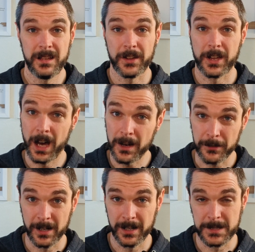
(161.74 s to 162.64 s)
The
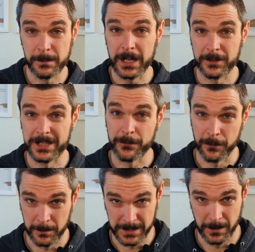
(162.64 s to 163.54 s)
cover is made of a
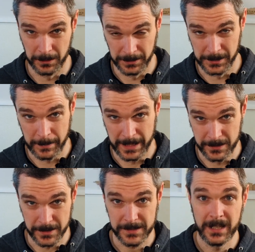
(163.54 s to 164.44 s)
different material than the
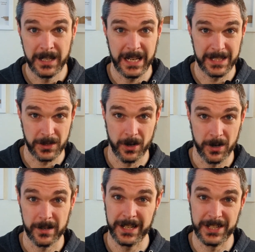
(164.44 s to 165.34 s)
pages. It's
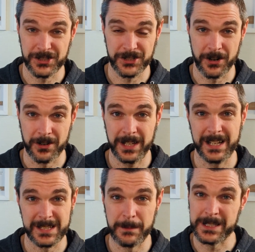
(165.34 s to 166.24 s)
hard, it's sturdy,
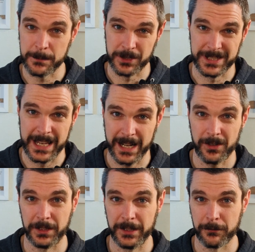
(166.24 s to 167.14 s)
it's meant to protect
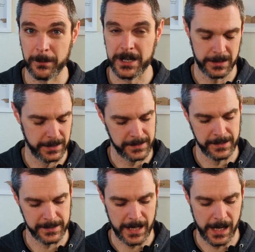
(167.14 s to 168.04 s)
all the information that's
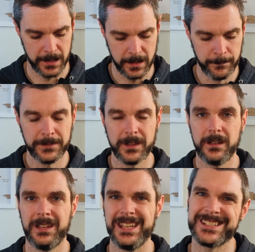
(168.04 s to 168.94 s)
inside.
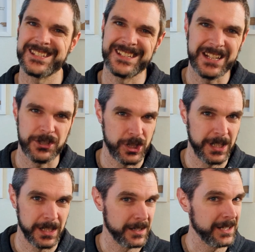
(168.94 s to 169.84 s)
It's stitched
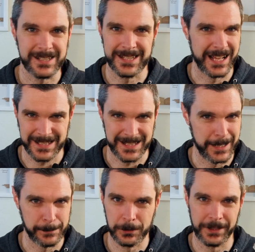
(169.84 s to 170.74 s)
in, it's not
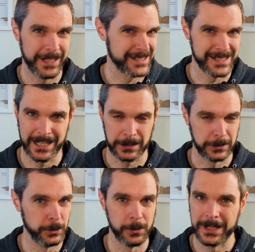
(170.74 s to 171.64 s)
stapled, it's not
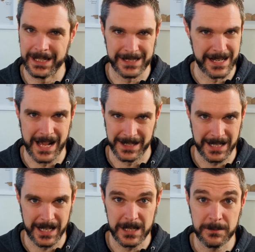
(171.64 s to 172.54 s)
glued, it's not
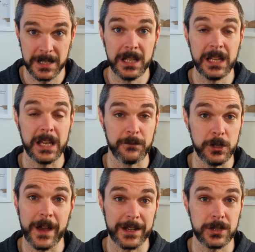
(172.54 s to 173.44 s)
taped. If
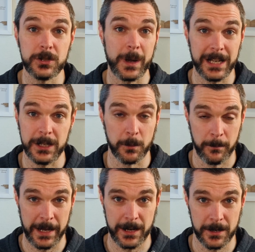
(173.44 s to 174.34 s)
you had to do any
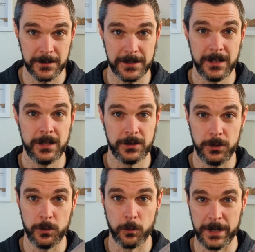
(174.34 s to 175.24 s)
repairs
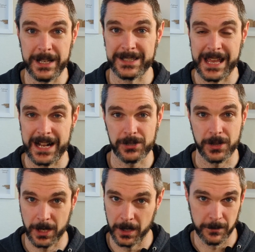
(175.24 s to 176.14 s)
to reattach
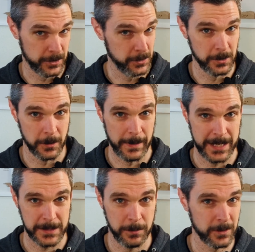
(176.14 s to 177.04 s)
the cover to your
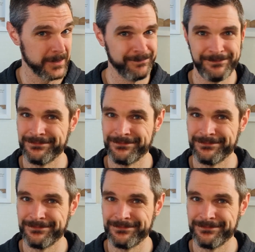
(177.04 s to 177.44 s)
passport,